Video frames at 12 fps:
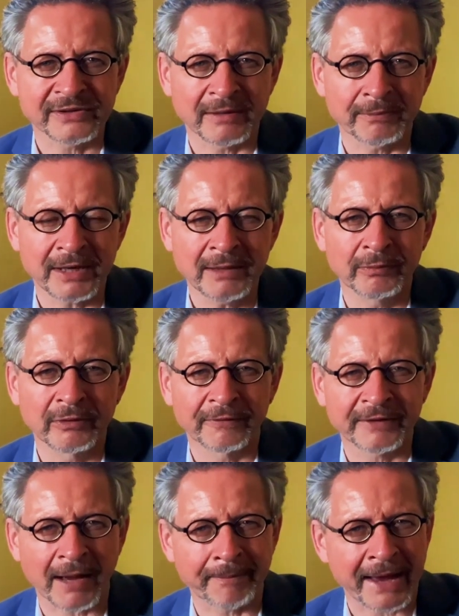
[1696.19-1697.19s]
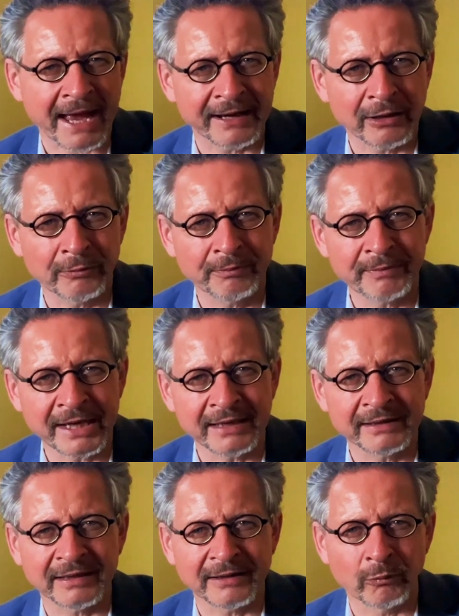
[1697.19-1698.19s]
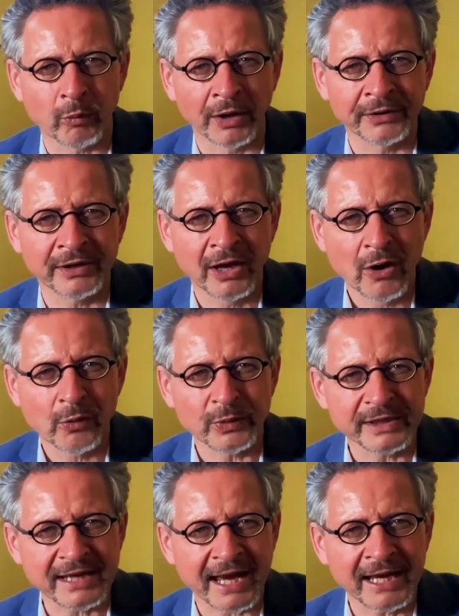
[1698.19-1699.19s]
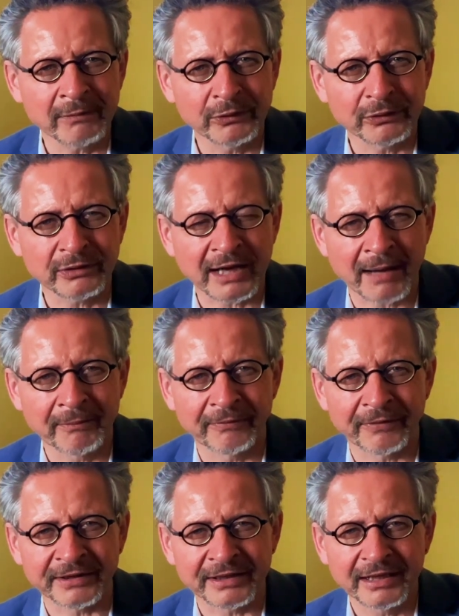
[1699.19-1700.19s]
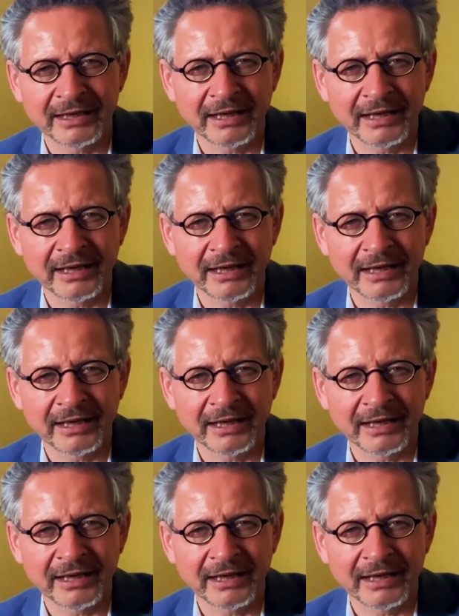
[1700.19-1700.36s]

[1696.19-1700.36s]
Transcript: the people of Capernaum meet the one who is able to comfort